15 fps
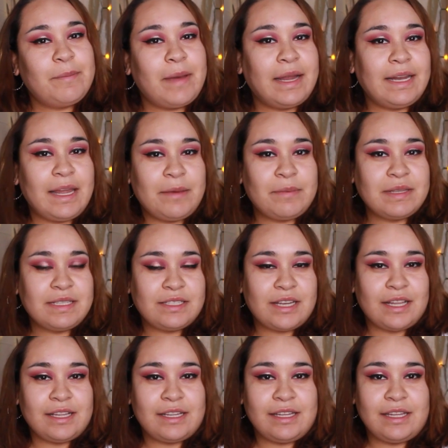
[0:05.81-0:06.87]
My name is
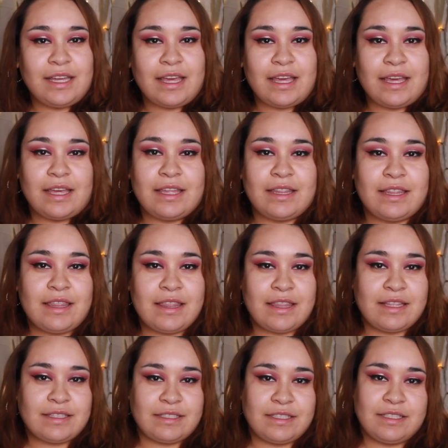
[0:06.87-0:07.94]
Chelis and
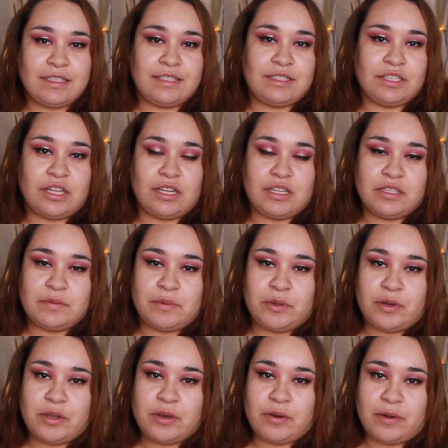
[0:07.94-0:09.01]
this is Chelis
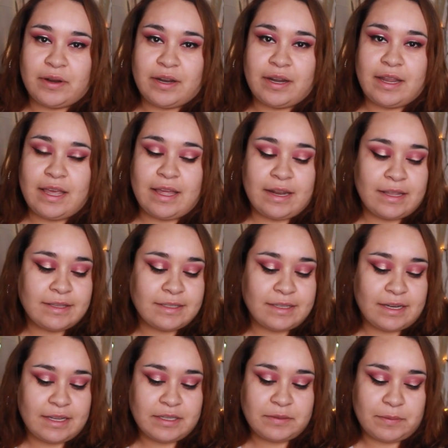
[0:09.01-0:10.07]
Beauty Corner, and in
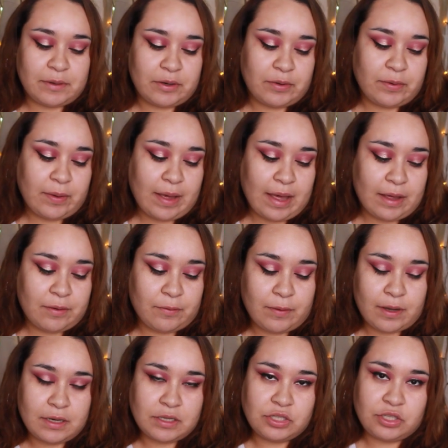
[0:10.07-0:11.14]
today's video I
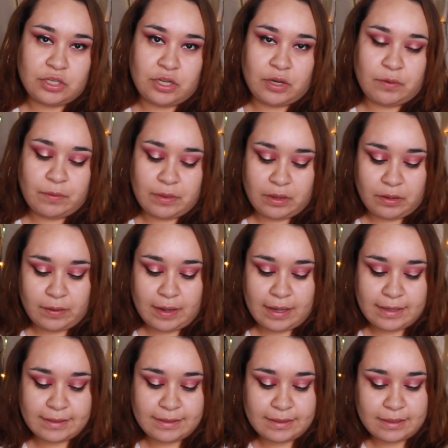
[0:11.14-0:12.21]
want to share with you
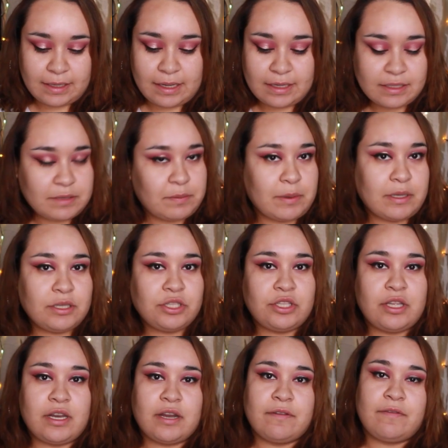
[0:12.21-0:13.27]
guys a sponge
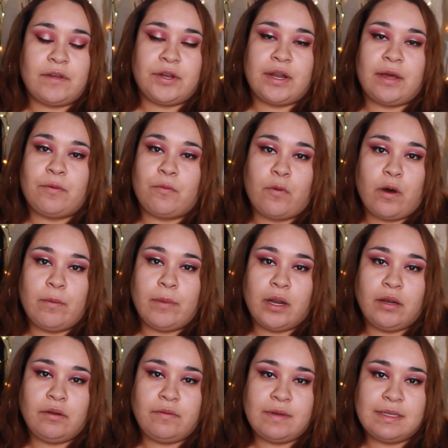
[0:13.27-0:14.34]
that I found at
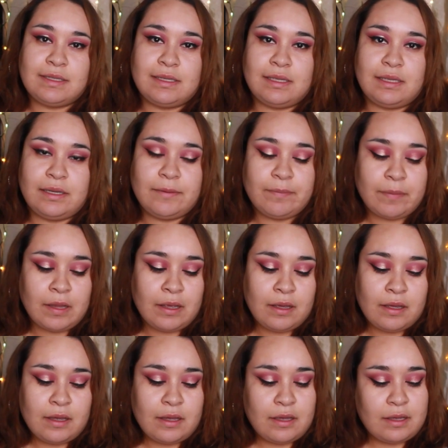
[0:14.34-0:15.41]
Walmart recently.
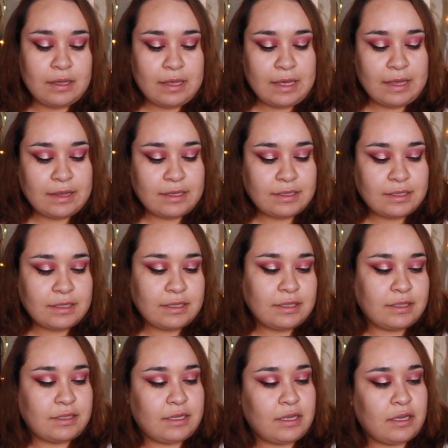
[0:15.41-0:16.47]
And this
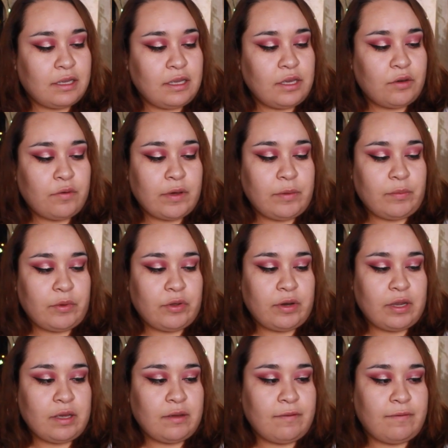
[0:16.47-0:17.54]
is the Equate
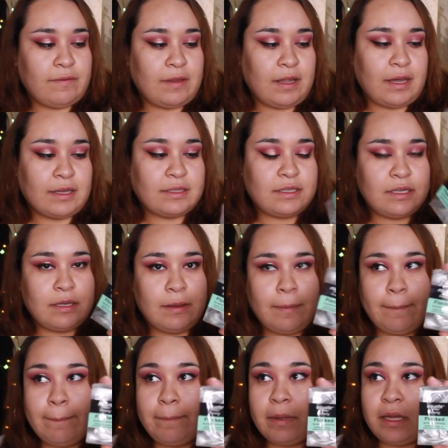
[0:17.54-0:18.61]
Beauty Flocked
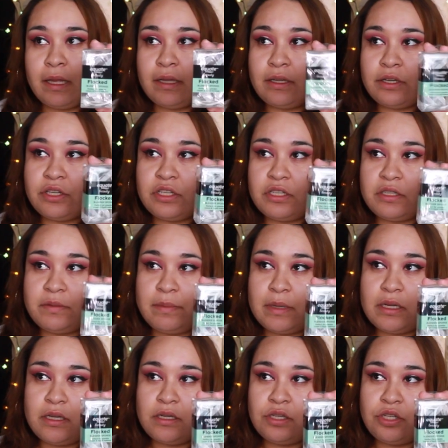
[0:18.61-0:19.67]
Blender
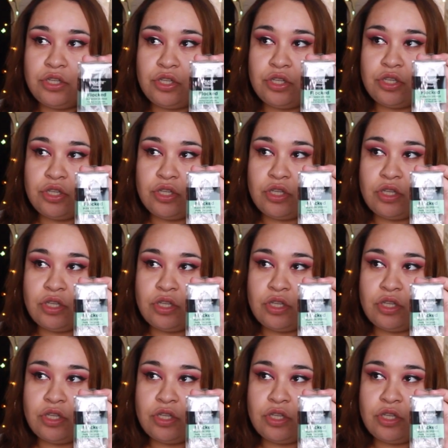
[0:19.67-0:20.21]
Sponge.